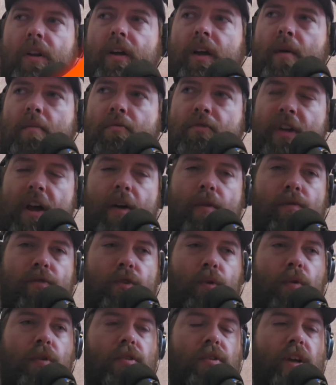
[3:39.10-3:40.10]
comes down
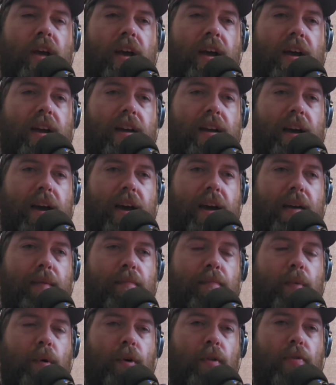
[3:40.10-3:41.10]
to it, I
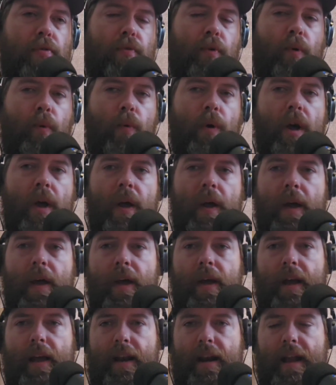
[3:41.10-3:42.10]
put it through.
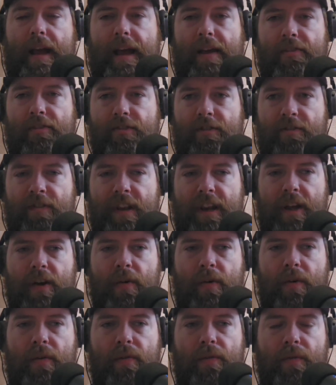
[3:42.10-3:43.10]
It enhanced the
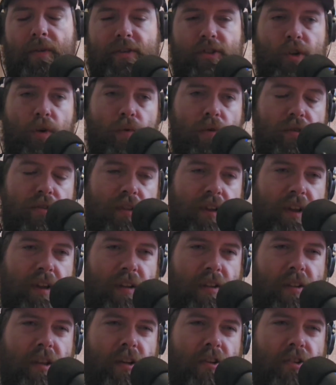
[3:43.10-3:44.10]
video, showed
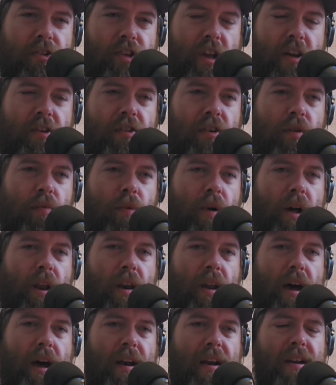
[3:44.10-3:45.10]
like a little center and
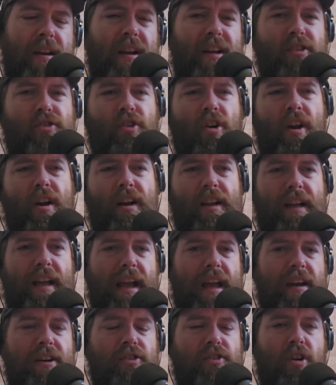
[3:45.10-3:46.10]
whatnot. And then I tried it
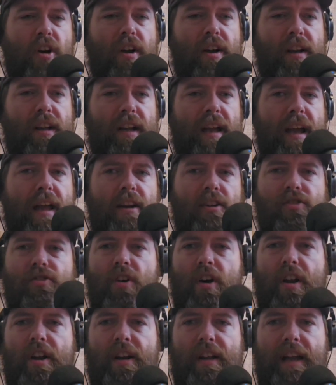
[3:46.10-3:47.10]
again and tried it again and
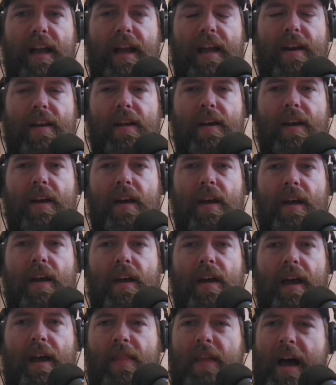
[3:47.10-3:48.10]
tried it again.
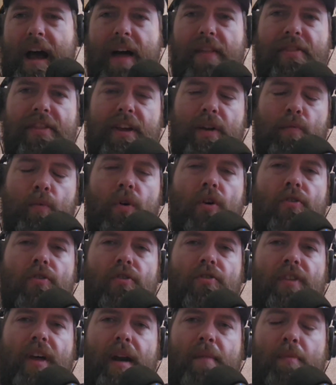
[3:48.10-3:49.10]
And the odd thing
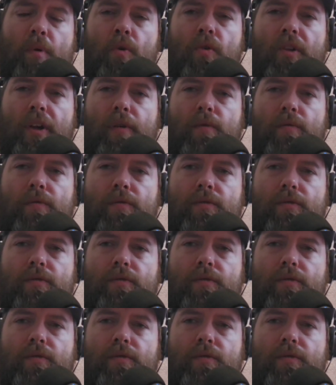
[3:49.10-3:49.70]
was that it pulled out